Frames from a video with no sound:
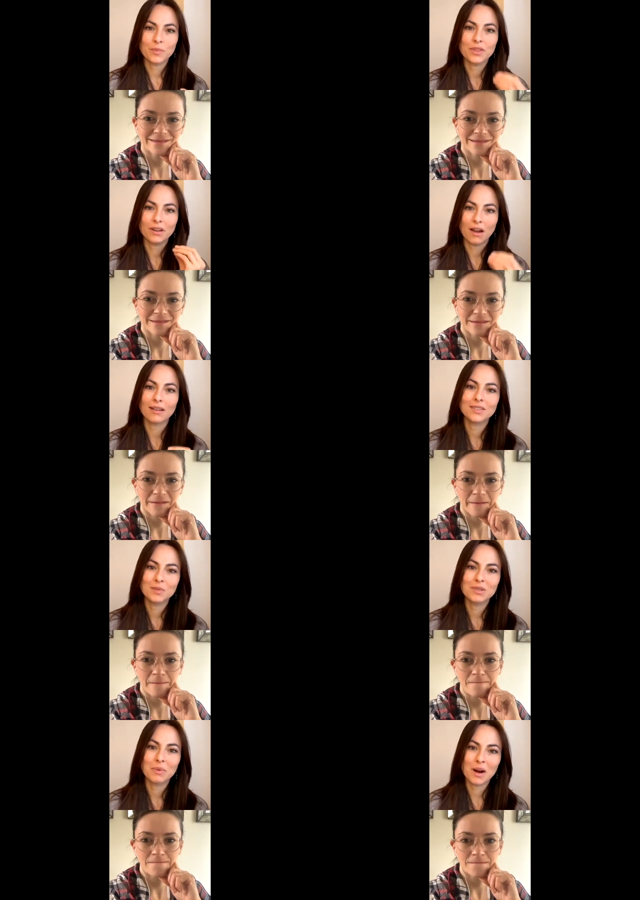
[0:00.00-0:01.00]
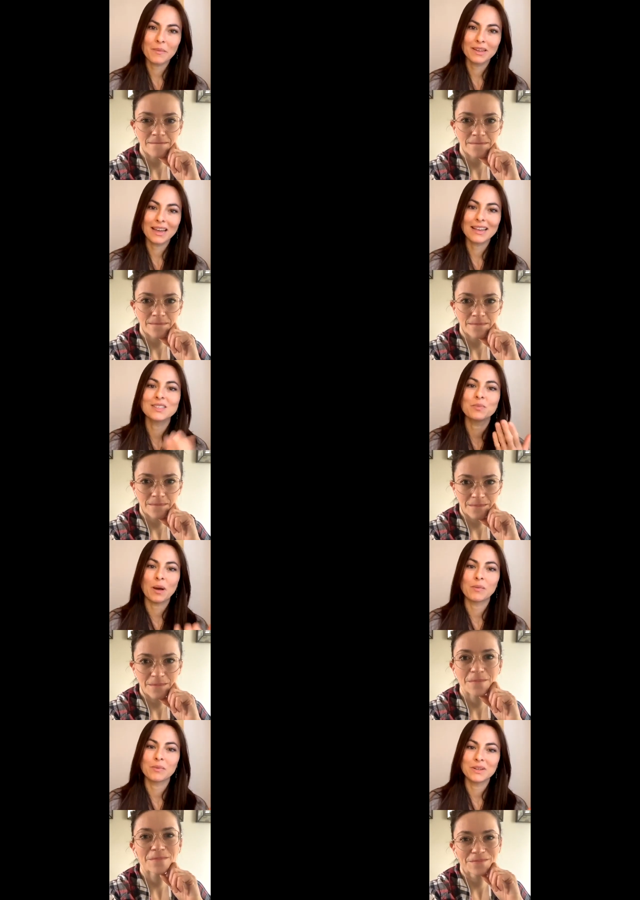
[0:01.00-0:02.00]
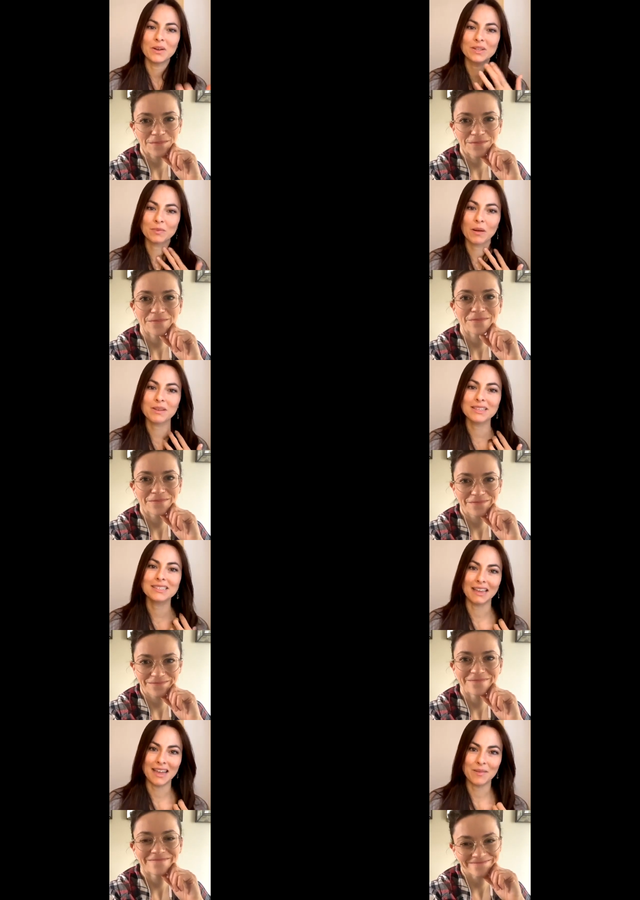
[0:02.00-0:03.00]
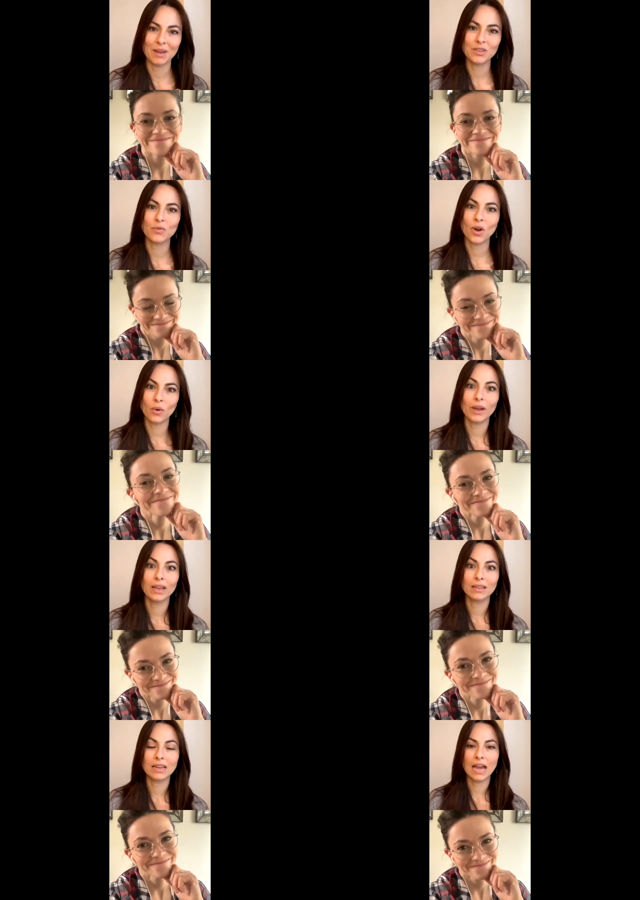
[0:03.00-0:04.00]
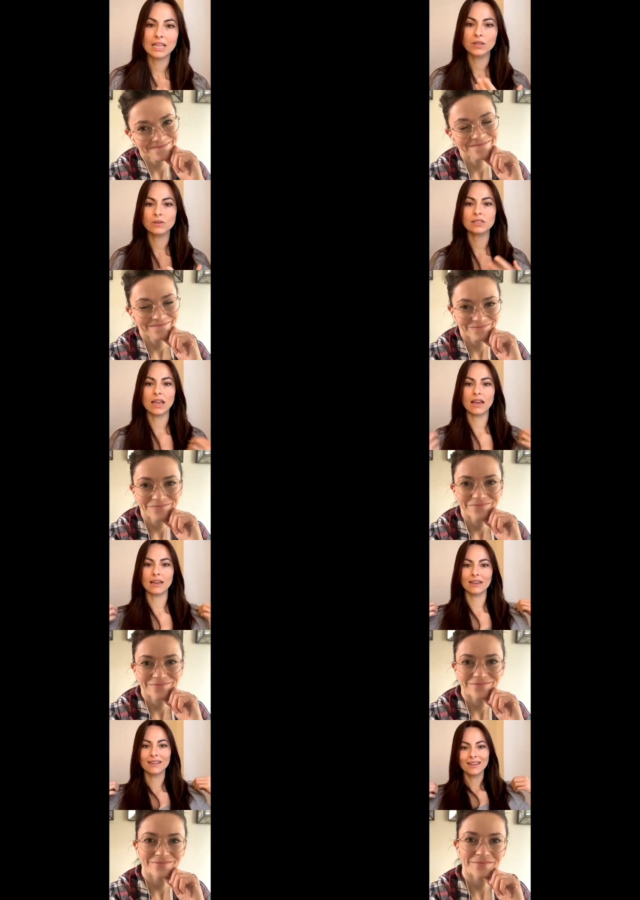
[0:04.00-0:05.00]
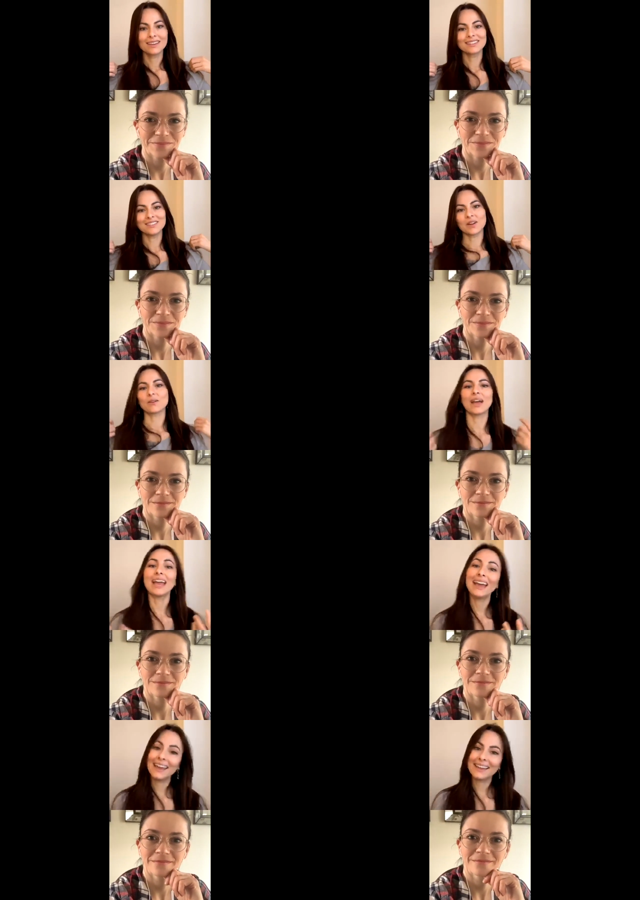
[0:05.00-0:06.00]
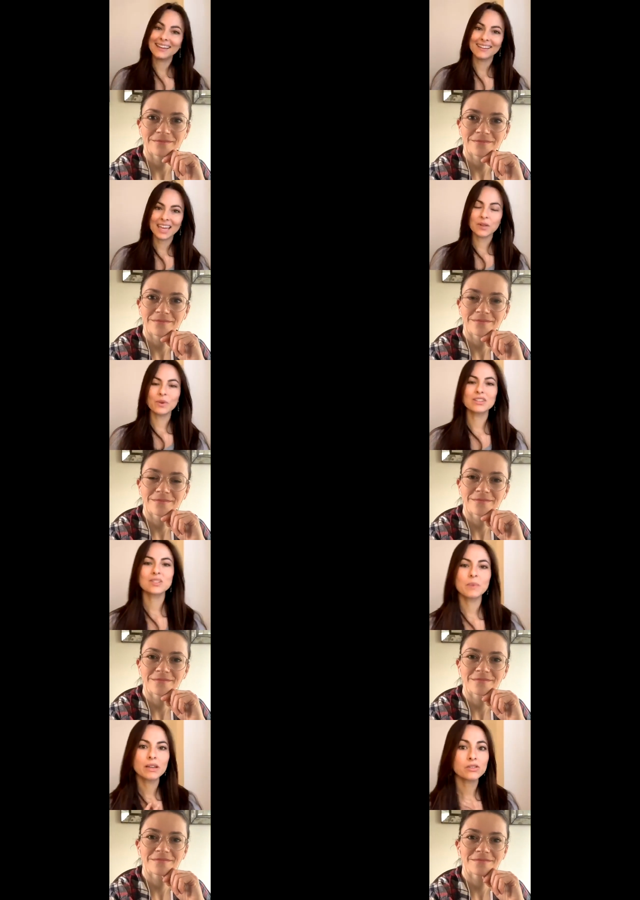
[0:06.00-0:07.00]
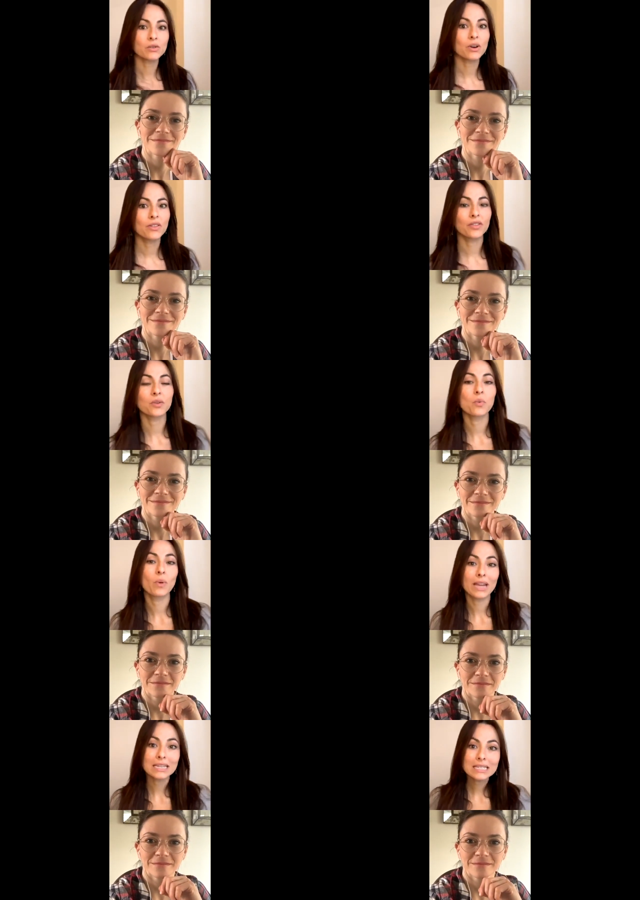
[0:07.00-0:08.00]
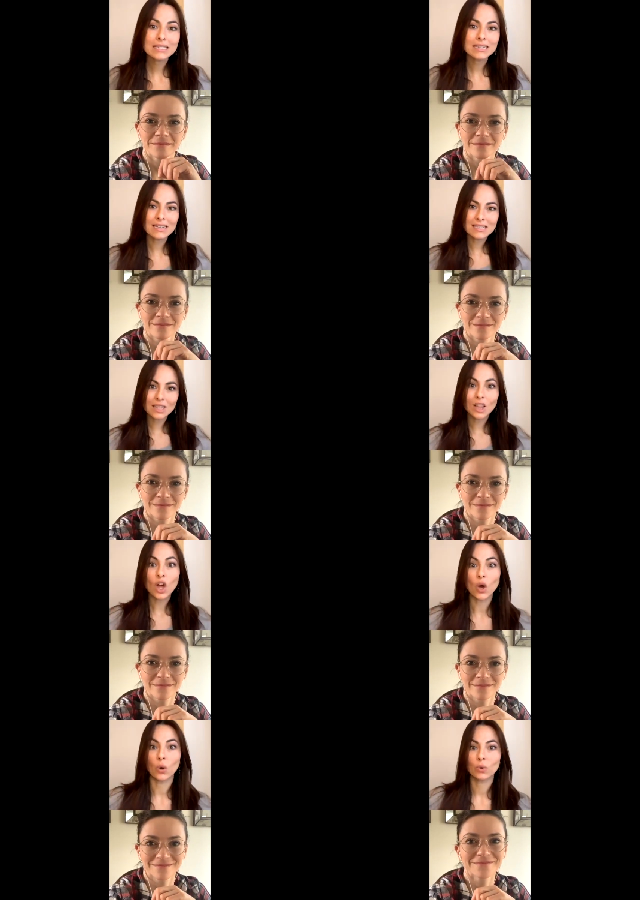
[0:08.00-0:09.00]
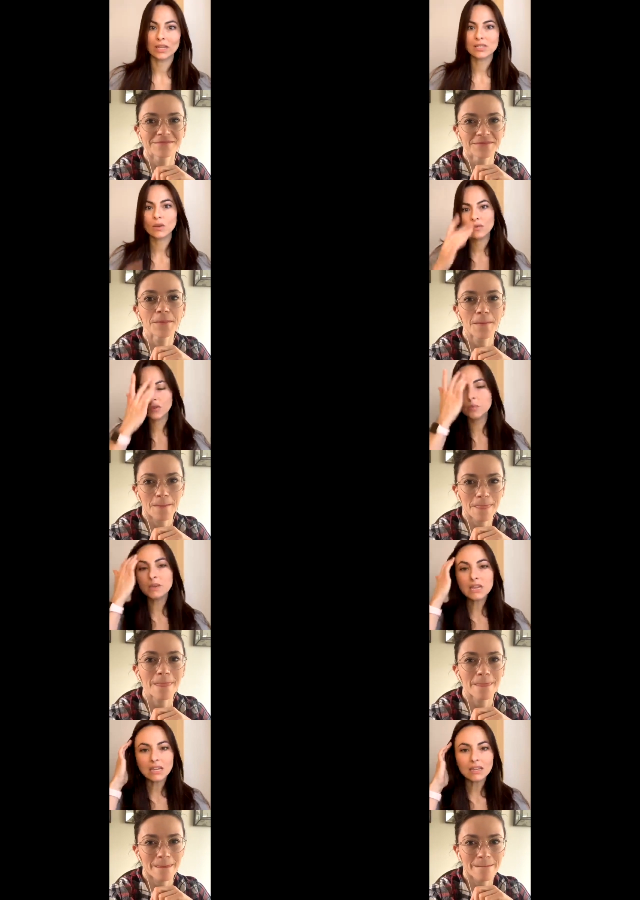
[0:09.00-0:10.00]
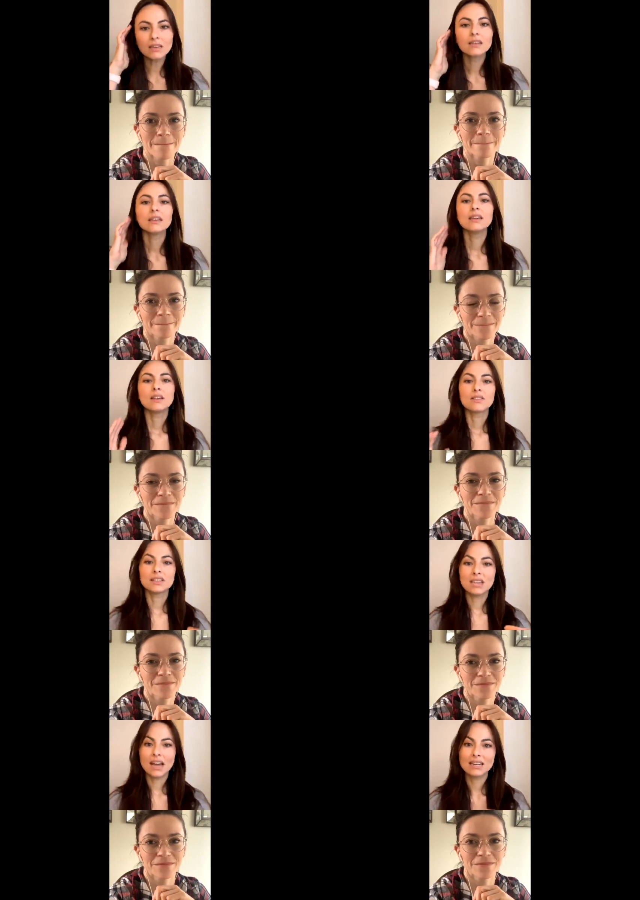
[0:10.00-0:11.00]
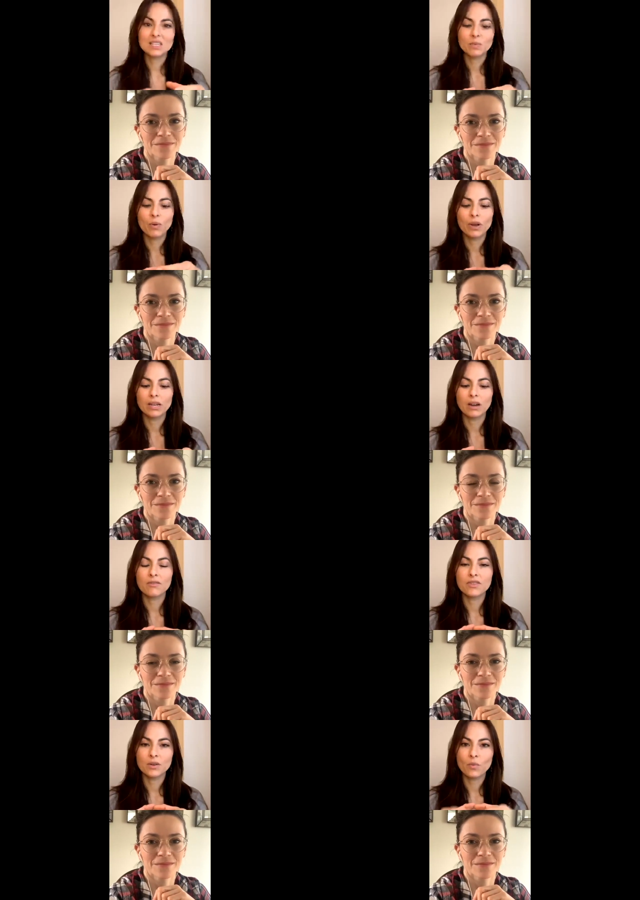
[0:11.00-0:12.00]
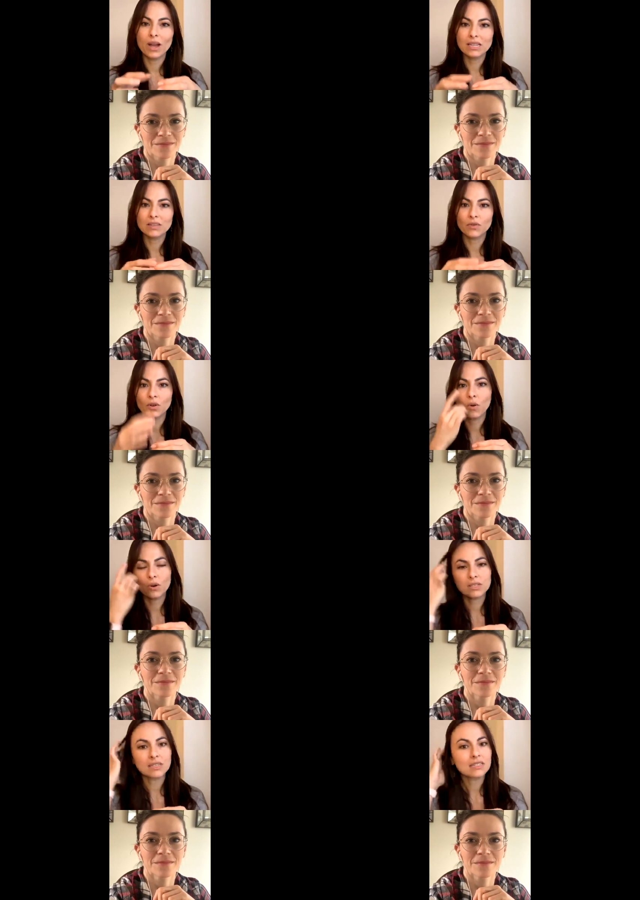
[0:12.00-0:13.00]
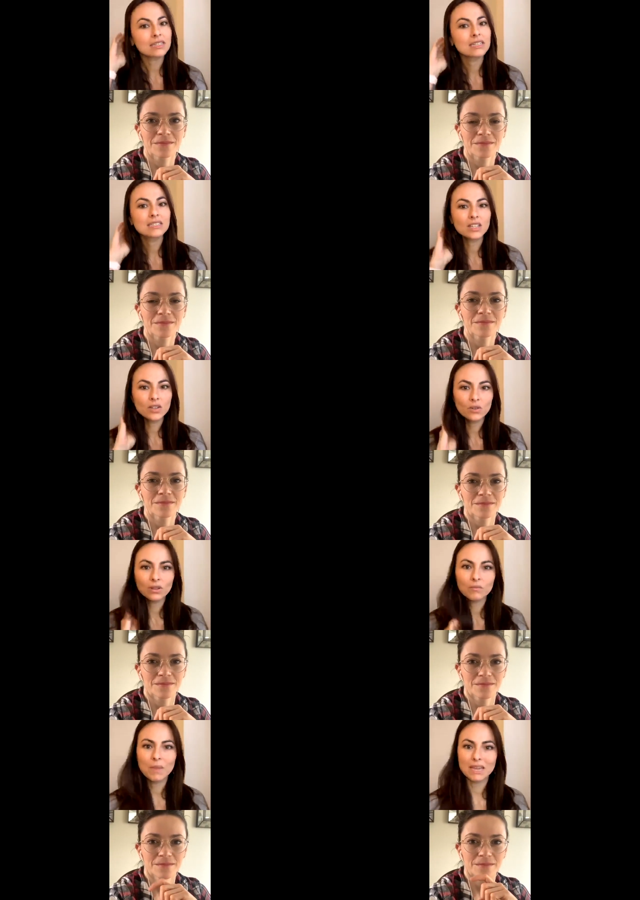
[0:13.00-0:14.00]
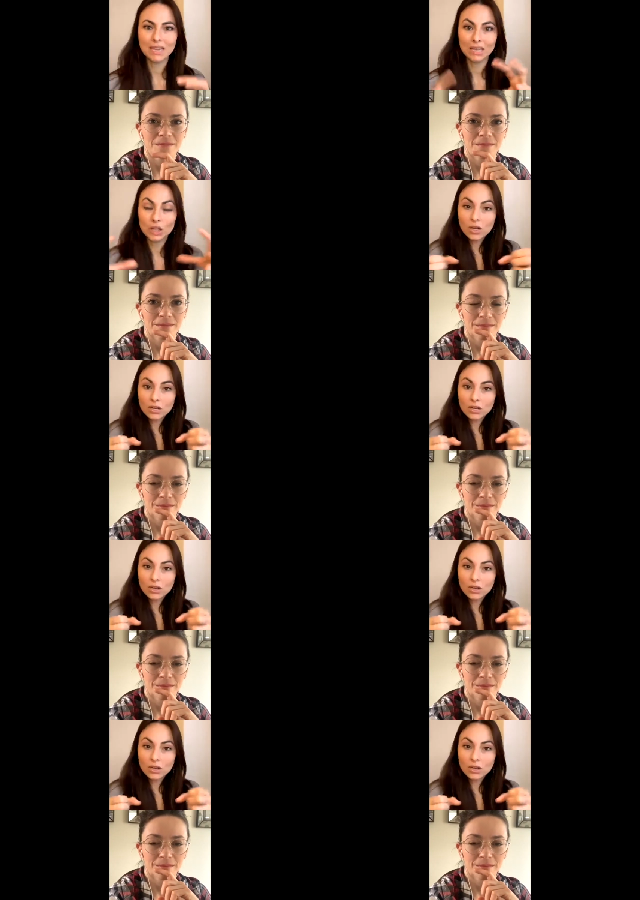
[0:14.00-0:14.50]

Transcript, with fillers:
Speaker 1: with the costume department, as you probably know, it's probably the same. And you go in and you say, you know, hey, can we just make sure that the waist is low? Like, so for me, the tightest point of the waist for a corset to continue making it look